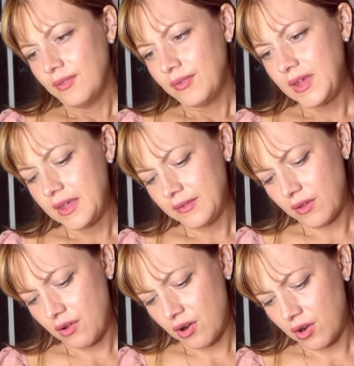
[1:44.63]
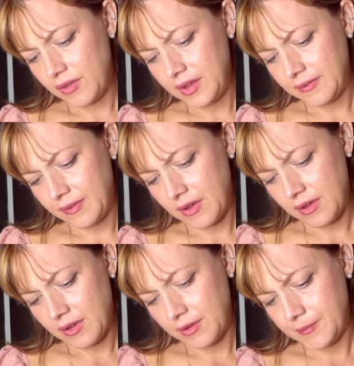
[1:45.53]
these are, are these
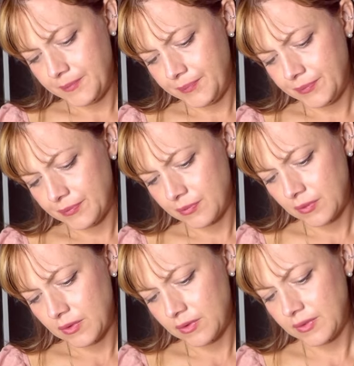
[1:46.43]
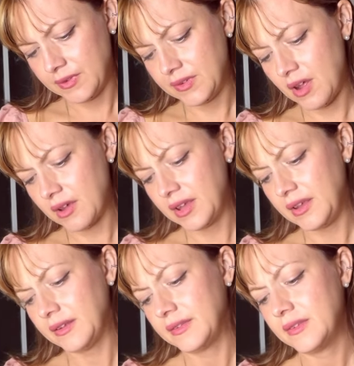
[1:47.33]
the, the
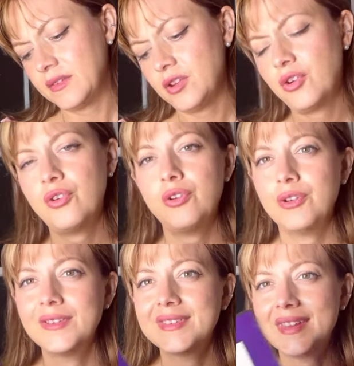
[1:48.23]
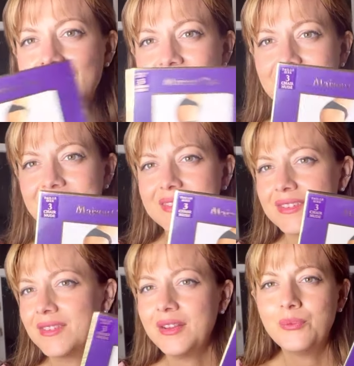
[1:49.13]
stockings? They're curled stockings, so
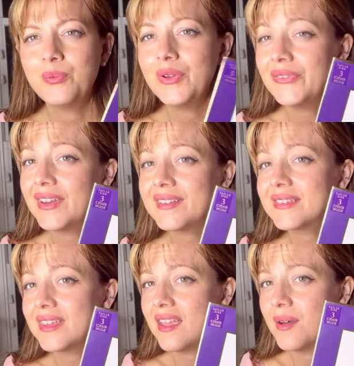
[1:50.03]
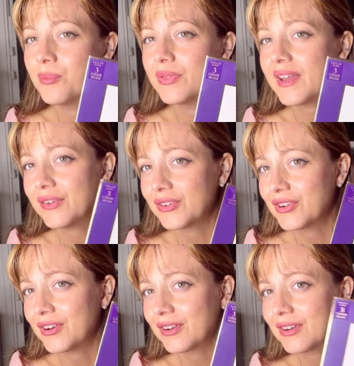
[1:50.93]
they will not stay up without a
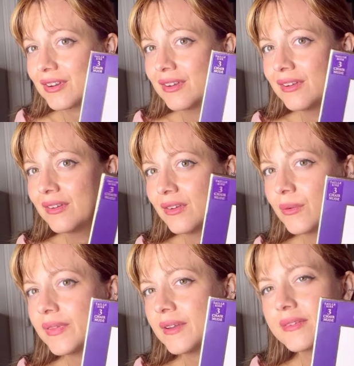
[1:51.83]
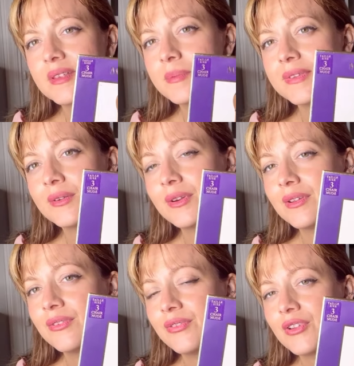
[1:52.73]
garter, without some sort
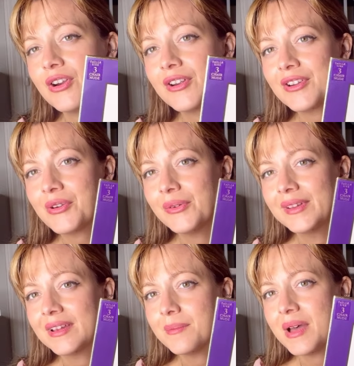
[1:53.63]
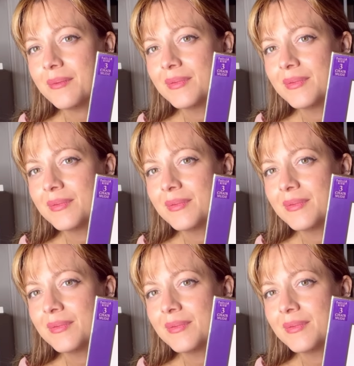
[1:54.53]
of garter holding them up.